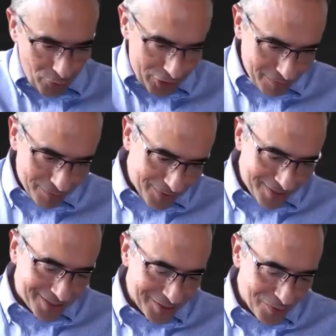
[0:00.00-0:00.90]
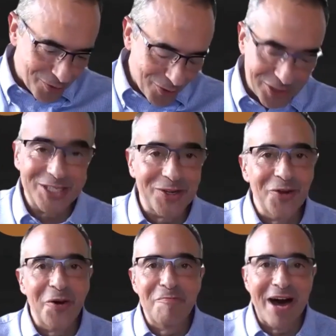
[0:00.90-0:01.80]
put some crosses
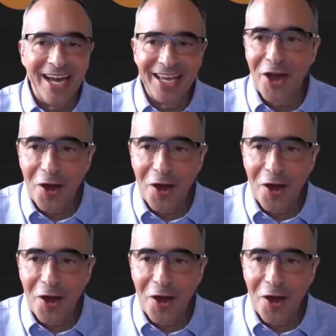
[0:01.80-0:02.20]
on my